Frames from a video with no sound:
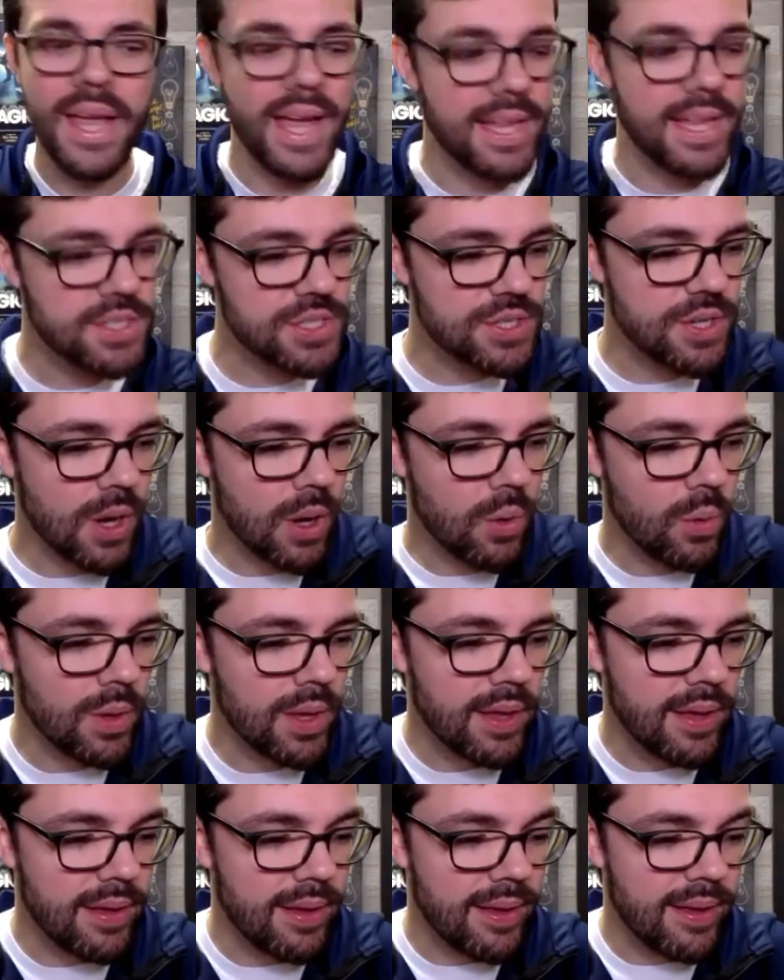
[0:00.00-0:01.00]
And
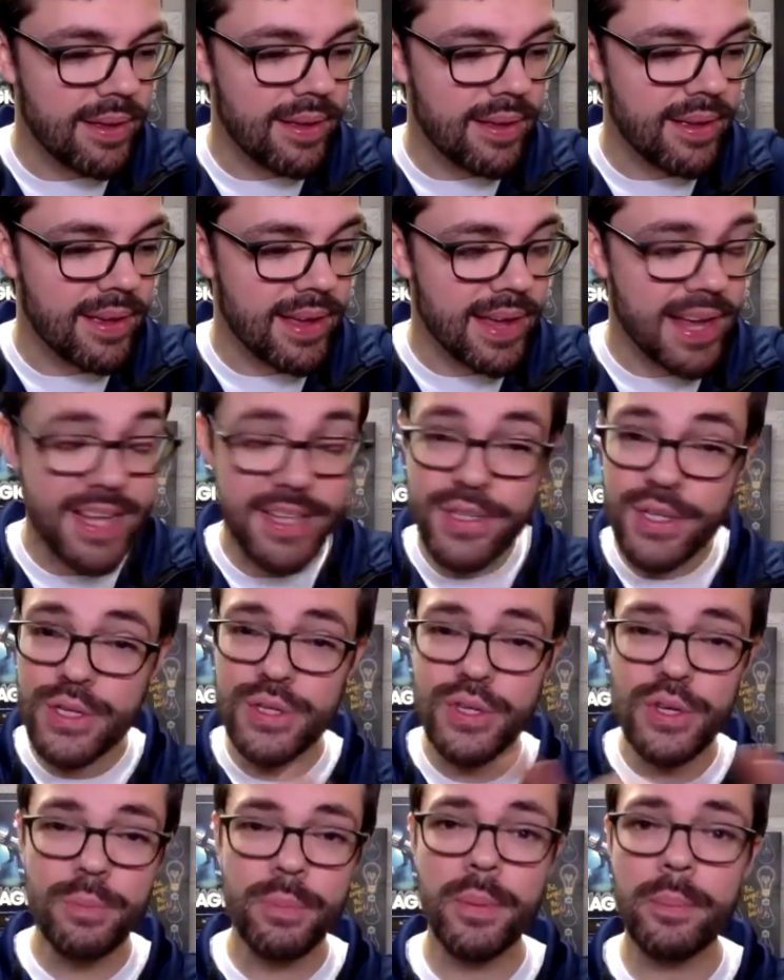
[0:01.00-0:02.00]
so it's a
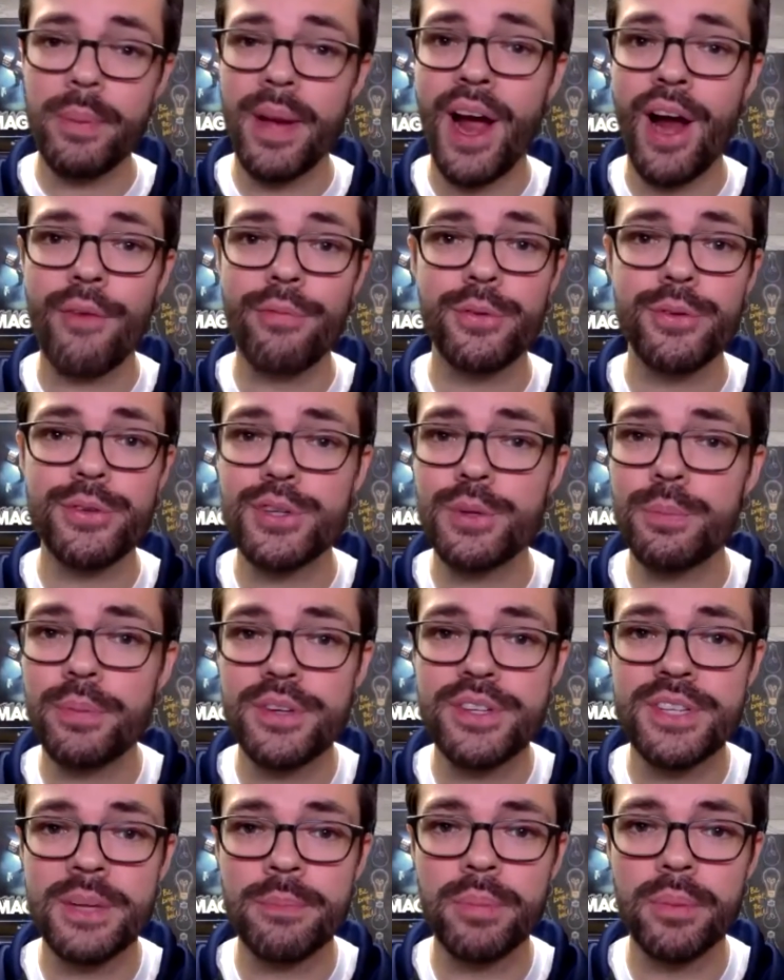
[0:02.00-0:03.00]
super powerful, super
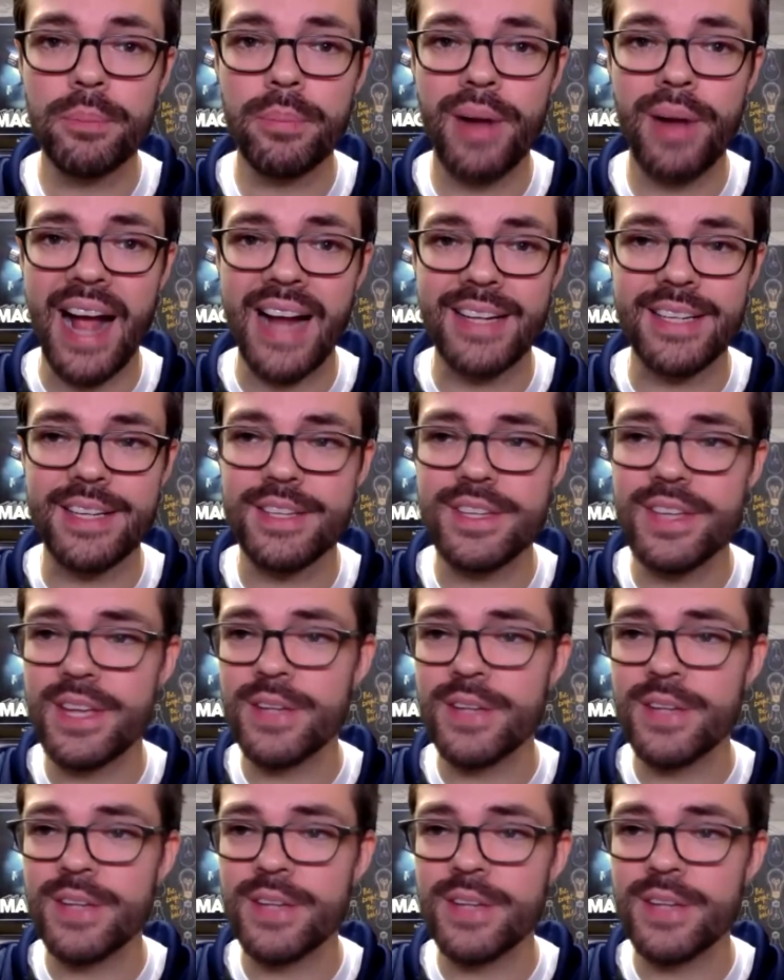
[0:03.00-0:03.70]
simple practice.